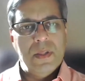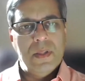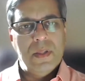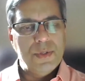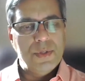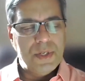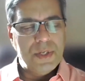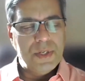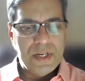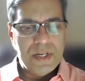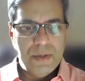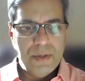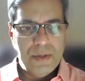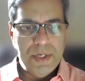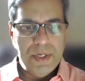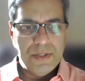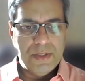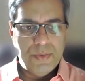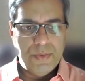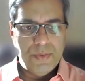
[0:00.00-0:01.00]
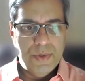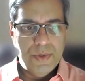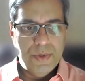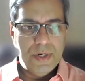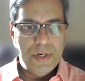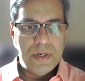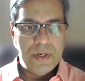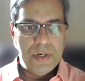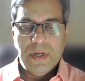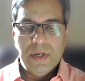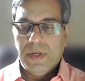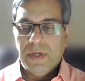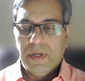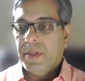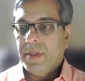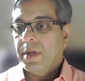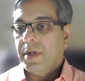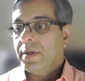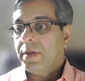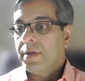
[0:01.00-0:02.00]
There was a national piece of work
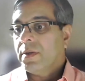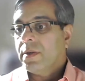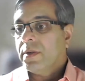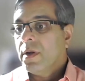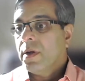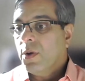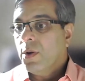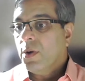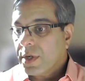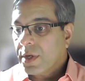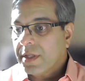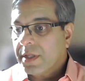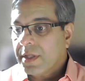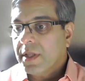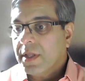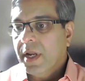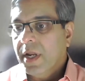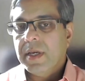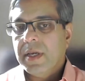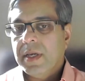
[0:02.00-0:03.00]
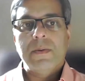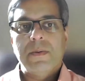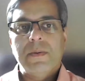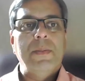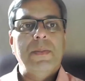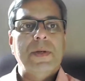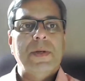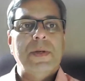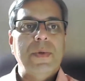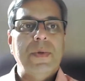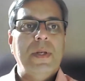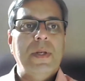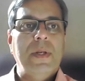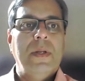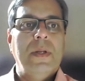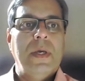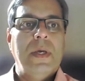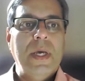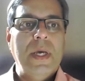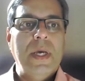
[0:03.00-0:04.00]
that looked at the link between
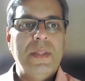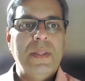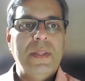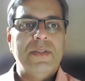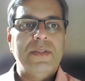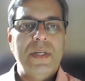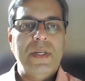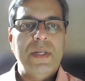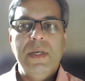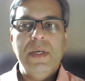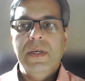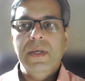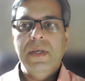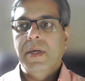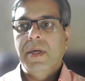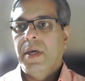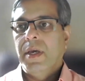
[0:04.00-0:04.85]
ethnicity